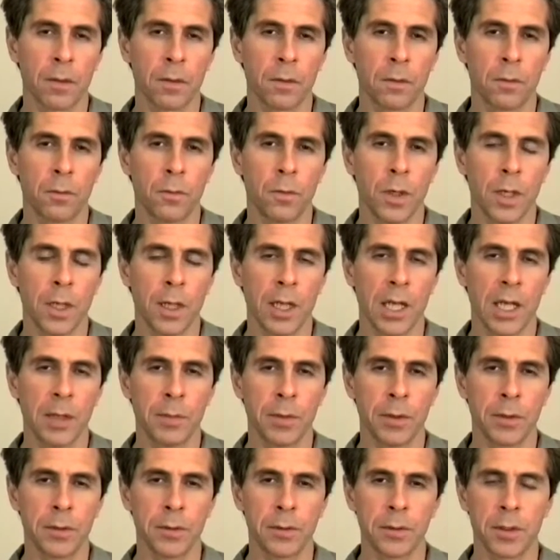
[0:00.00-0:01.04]
what
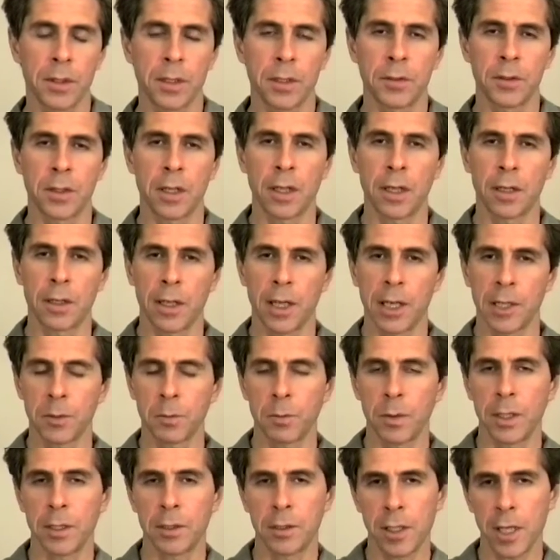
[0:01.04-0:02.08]
happens is that as
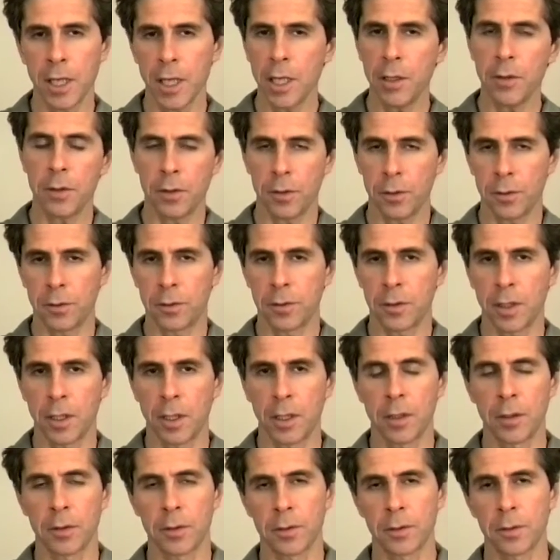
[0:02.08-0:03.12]
we attain those
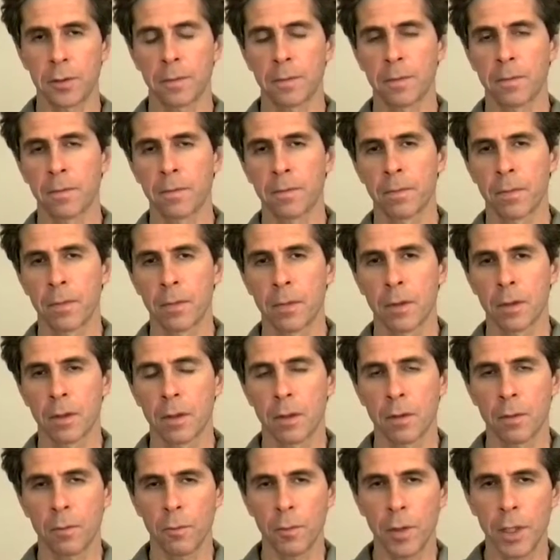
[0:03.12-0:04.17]
things,
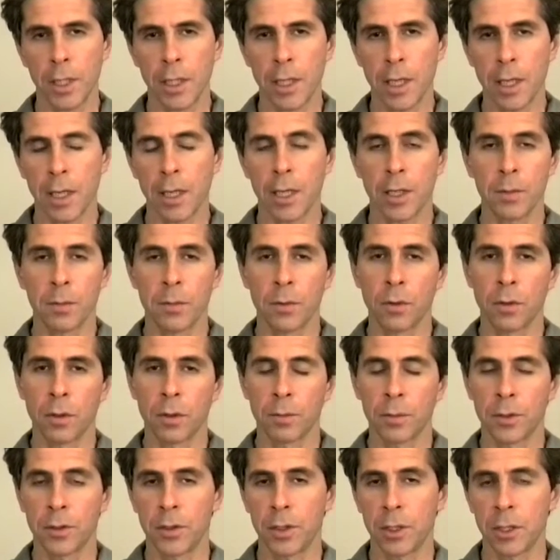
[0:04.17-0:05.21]
we gain more
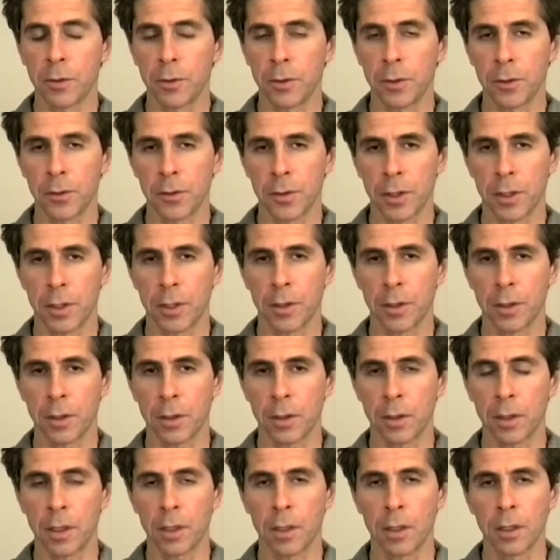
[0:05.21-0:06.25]
material
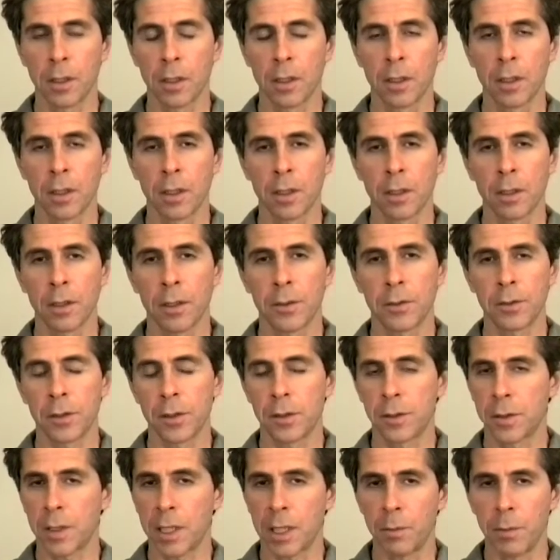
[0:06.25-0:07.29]
security. Let's
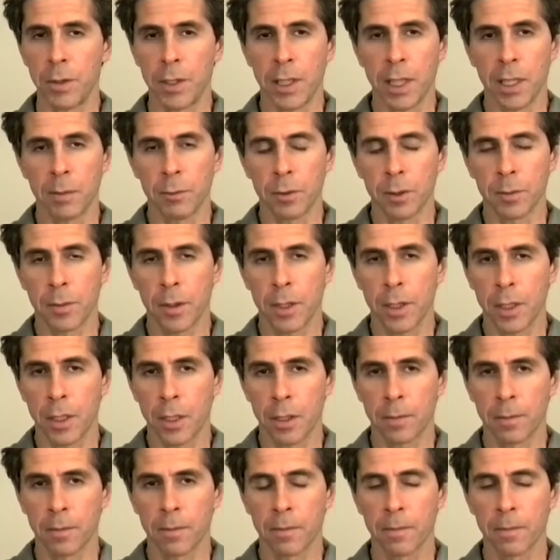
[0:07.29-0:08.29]
just say we get more money.